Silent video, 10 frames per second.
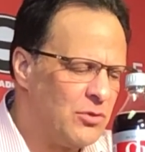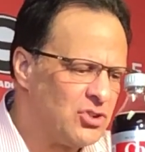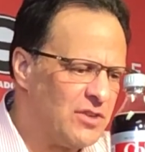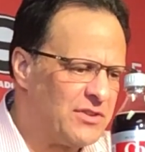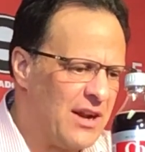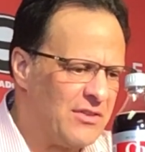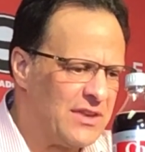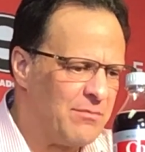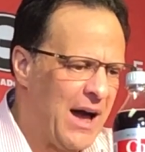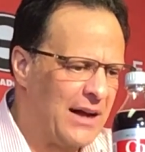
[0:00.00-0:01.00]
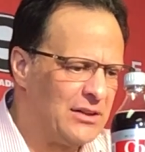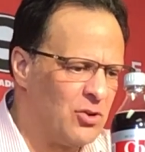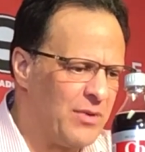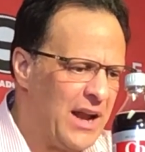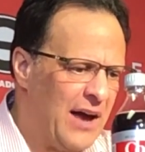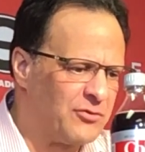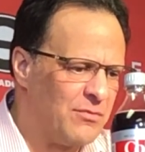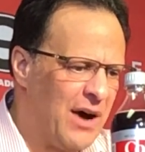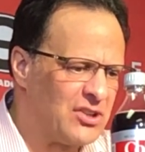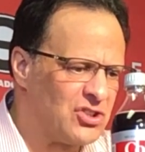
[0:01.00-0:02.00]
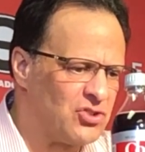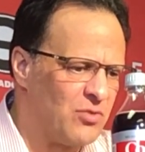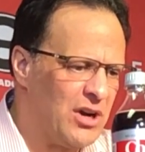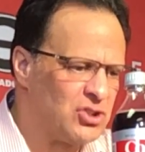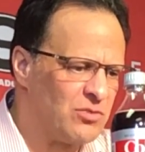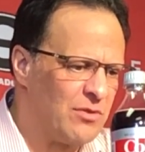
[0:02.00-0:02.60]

We shifted everything back a little bit after my situation